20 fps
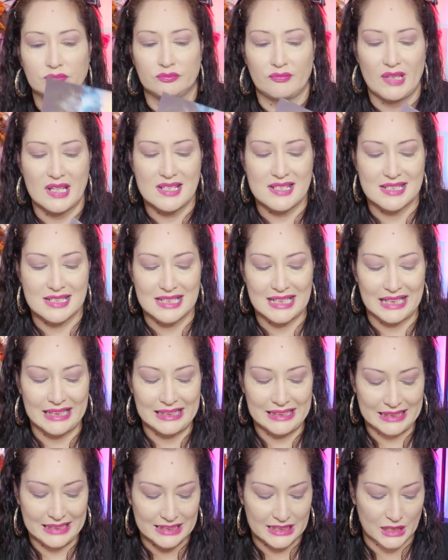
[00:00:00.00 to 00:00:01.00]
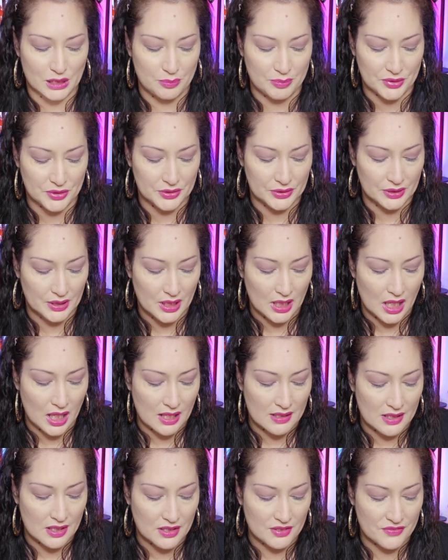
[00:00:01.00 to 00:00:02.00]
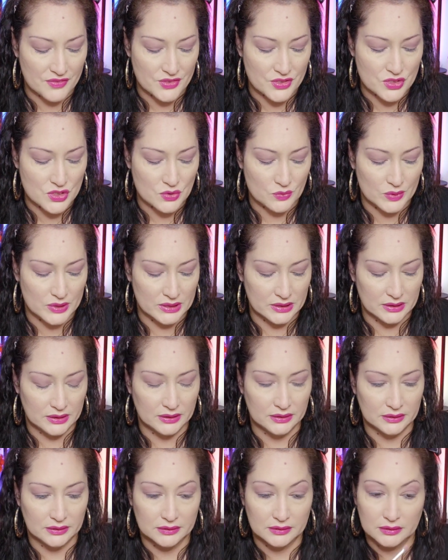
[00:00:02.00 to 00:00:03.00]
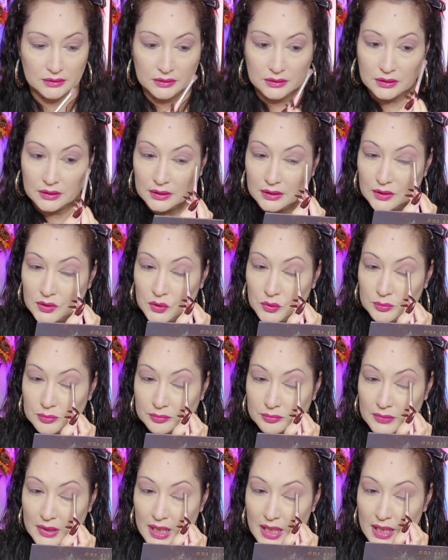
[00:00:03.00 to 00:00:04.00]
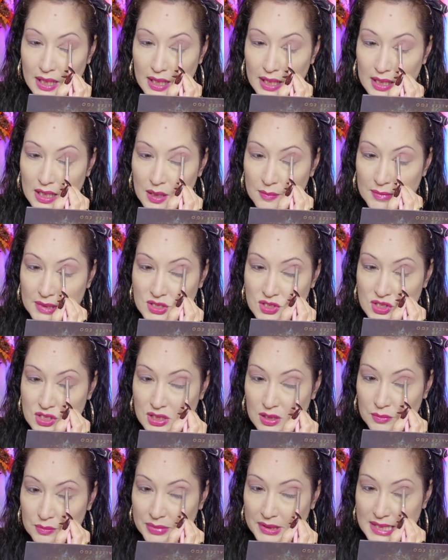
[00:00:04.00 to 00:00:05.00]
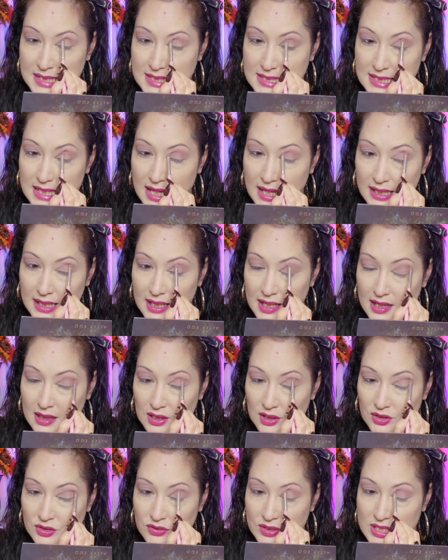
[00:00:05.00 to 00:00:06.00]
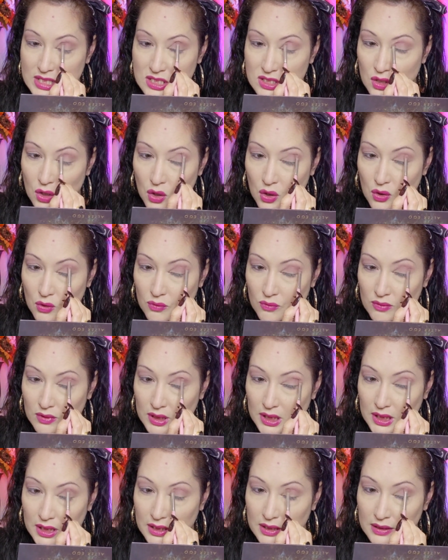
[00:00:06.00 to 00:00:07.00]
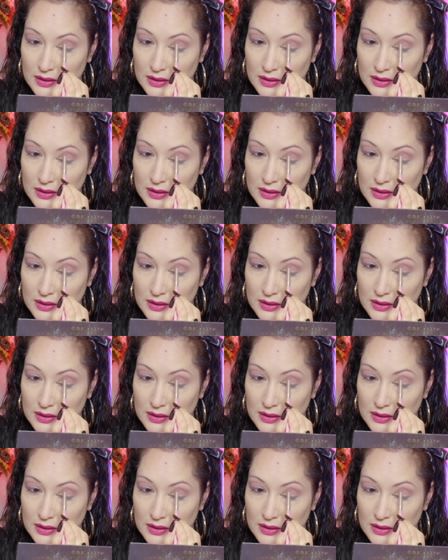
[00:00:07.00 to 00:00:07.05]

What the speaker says: It's slightly deeper than the first one. And I'm just gonna place that in the crease only.